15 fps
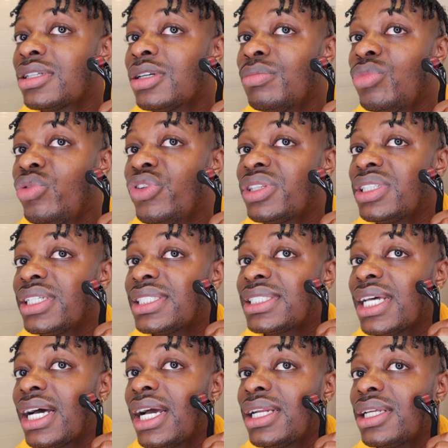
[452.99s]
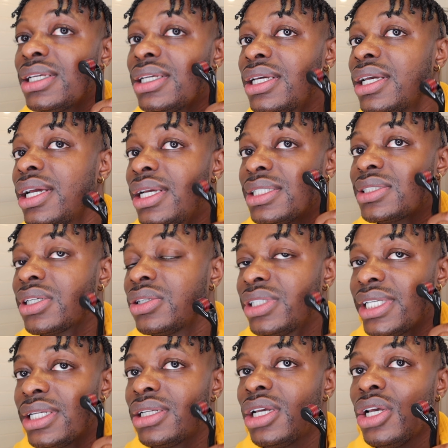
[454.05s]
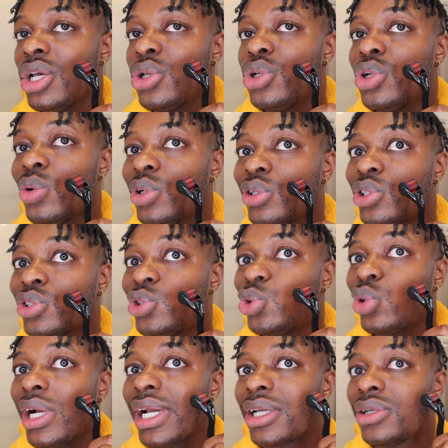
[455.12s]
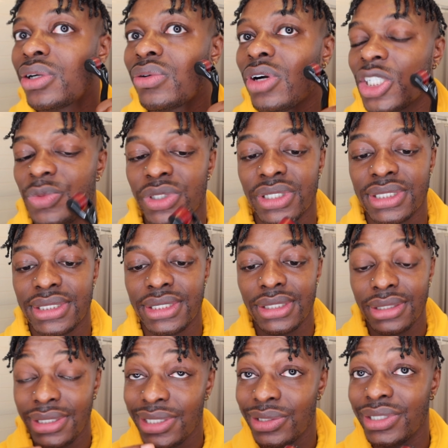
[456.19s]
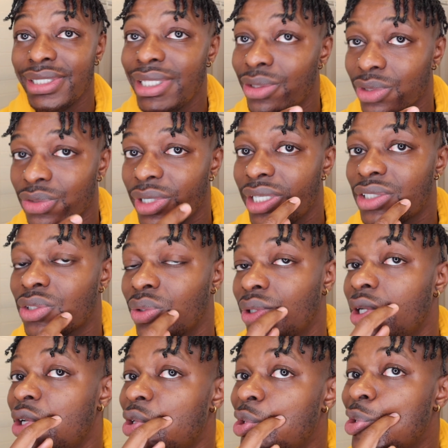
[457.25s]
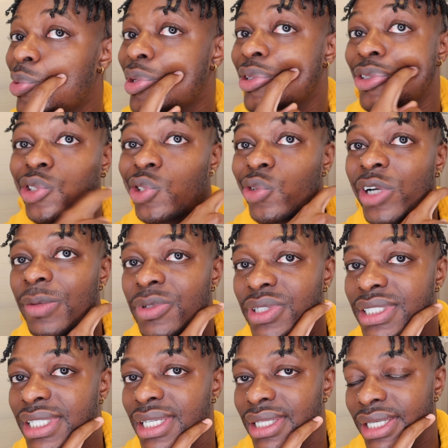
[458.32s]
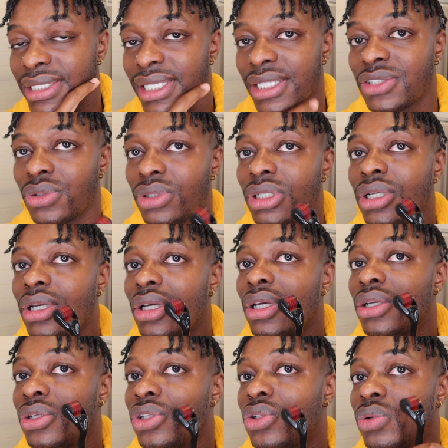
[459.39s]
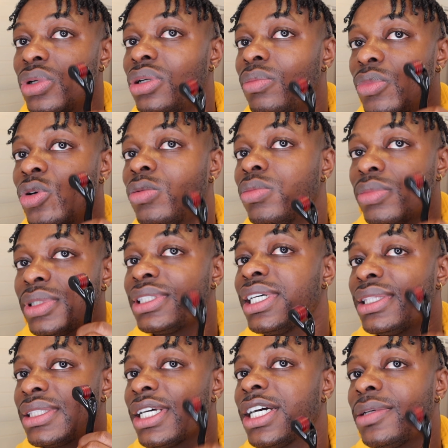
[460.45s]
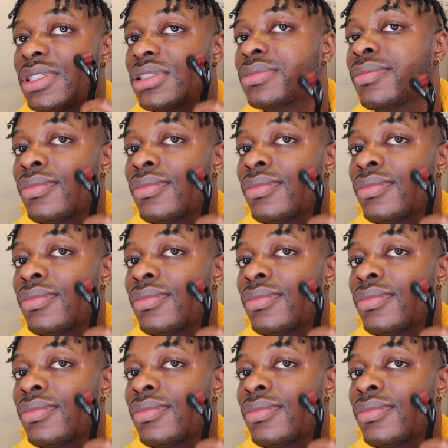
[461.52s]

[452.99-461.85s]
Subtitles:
move it to the side, and start again. You don't want to just drag it across, because these are needles, right? So you don't want to just scrape your skin like that. So you do it, boom, 10 times,